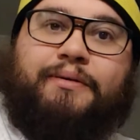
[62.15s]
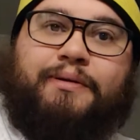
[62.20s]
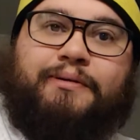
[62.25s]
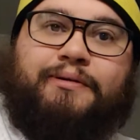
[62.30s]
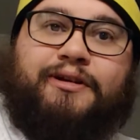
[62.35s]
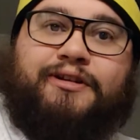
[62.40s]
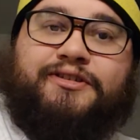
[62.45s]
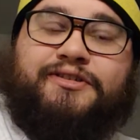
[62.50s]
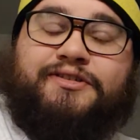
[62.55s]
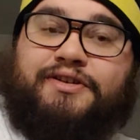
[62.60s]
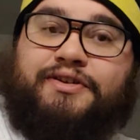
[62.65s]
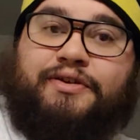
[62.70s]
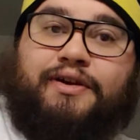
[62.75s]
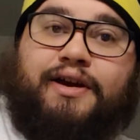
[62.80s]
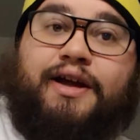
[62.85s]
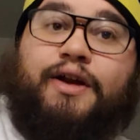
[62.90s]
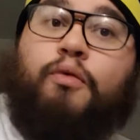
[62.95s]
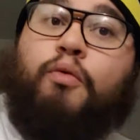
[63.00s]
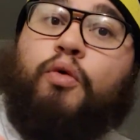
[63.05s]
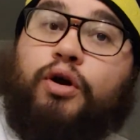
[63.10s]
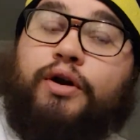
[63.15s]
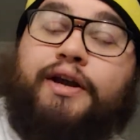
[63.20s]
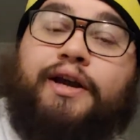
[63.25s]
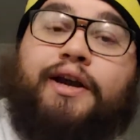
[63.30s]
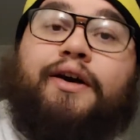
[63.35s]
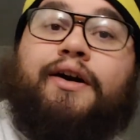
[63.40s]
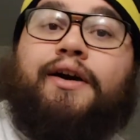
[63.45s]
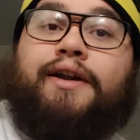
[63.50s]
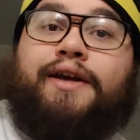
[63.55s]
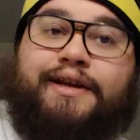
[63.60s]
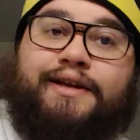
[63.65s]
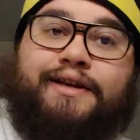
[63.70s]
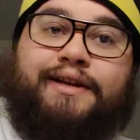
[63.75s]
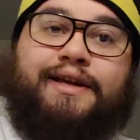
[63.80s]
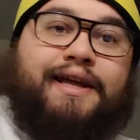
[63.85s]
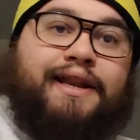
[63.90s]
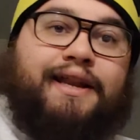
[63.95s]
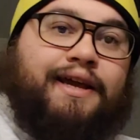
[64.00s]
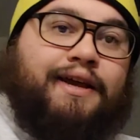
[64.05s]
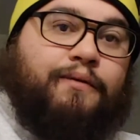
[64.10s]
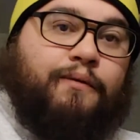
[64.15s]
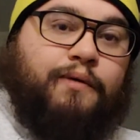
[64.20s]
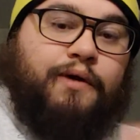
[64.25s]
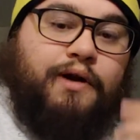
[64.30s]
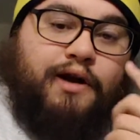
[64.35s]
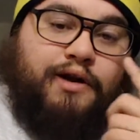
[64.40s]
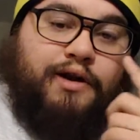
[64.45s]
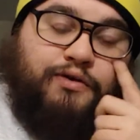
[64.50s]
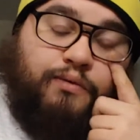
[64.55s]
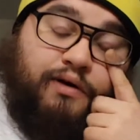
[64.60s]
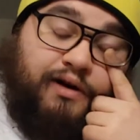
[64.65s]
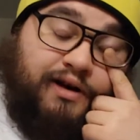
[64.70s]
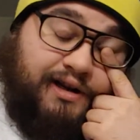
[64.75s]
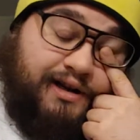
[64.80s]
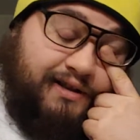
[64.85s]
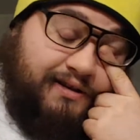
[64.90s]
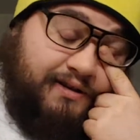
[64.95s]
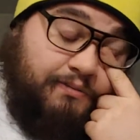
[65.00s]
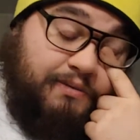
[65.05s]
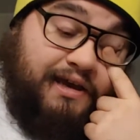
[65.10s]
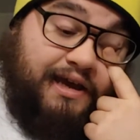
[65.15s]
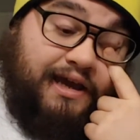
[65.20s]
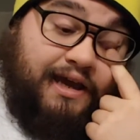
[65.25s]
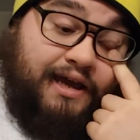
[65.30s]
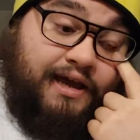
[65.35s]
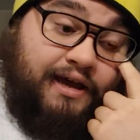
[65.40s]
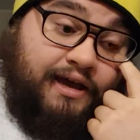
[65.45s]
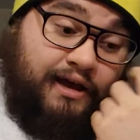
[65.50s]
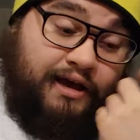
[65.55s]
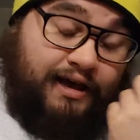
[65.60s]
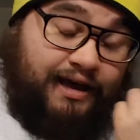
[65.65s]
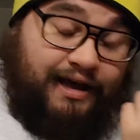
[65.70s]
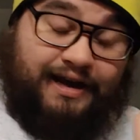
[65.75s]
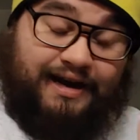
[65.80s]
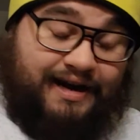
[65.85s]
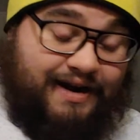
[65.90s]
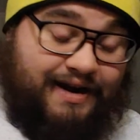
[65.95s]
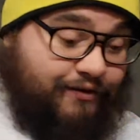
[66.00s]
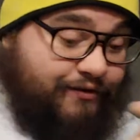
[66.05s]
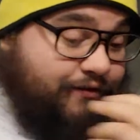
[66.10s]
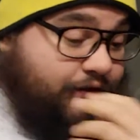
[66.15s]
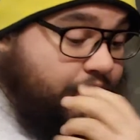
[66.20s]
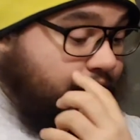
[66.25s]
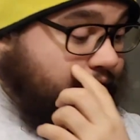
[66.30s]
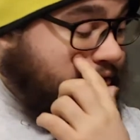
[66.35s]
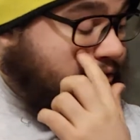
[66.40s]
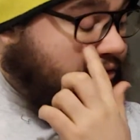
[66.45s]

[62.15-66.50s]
months, kind of working on it and getting it where you wanted it to be. And I never followed